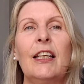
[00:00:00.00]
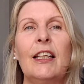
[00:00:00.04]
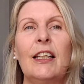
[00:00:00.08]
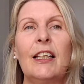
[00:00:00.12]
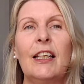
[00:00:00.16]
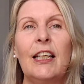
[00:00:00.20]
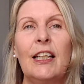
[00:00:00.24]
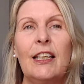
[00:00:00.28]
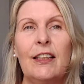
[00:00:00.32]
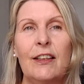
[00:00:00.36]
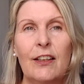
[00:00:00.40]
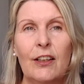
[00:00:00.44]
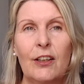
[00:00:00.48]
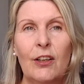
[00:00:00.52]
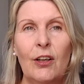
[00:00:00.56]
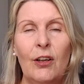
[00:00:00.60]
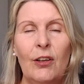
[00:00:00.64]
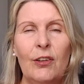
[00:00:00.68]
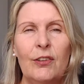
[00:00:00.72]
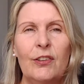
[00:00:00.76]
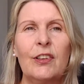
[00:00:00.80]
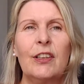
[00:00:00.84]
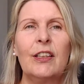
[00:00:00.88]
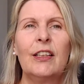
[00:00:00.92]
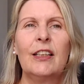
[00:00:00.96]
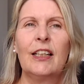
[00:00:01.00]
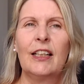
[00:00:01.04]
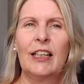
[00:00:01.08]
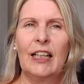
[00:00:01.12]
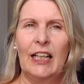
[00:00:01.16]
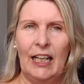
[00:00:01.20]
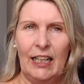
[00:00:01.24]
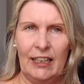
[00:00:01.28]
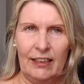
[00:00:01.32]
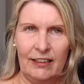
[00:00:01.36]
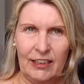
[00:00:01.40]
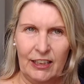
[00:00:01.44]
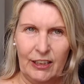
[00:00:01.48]
in the cot
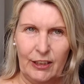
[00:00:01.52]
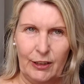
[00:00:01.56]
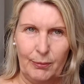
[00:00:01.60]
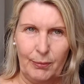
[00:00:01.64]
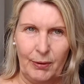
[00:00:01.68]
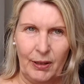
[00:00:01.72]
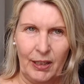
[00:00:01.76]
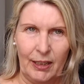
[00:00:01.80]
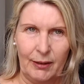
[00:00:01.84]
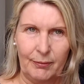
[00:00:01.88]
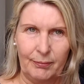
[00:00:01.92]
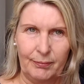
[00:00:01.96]
and in the pram.